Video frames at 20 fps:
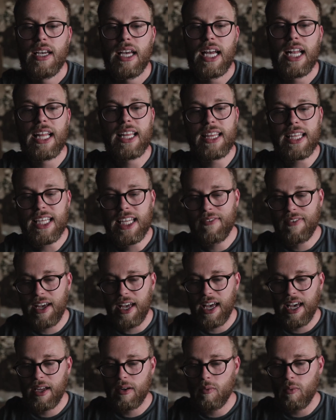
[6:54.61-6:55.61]
And I think if I
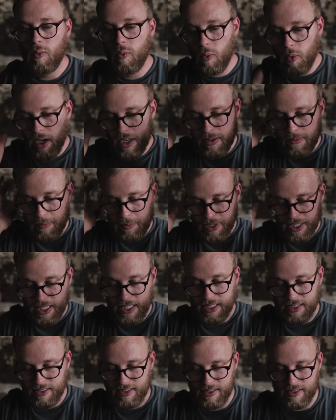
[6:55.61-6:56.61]
had one
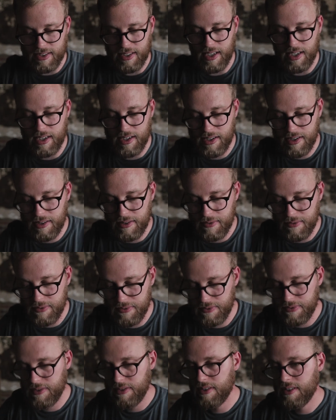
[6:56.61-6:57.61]
piece of
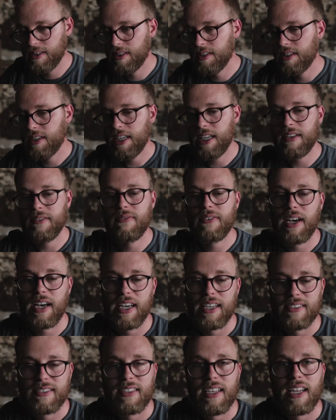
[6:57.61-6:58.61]

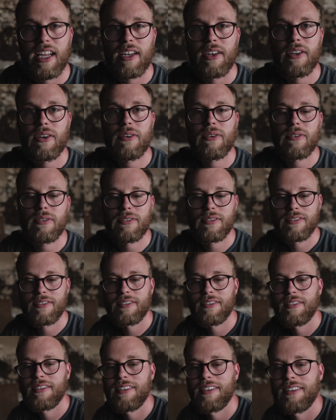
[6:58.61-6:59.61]
advice, and I know
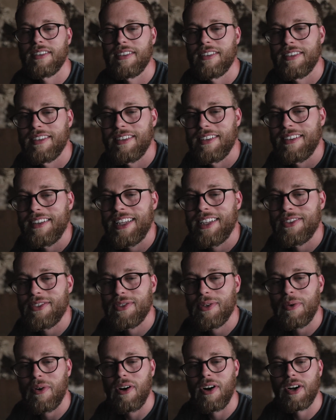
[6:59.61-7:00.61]
it's
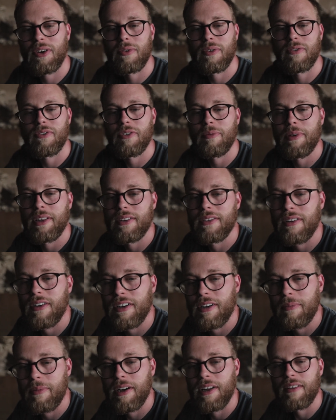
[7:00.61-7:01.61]
so awkward for me to
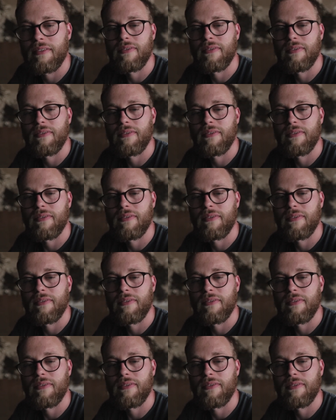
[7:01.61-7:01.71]
talk about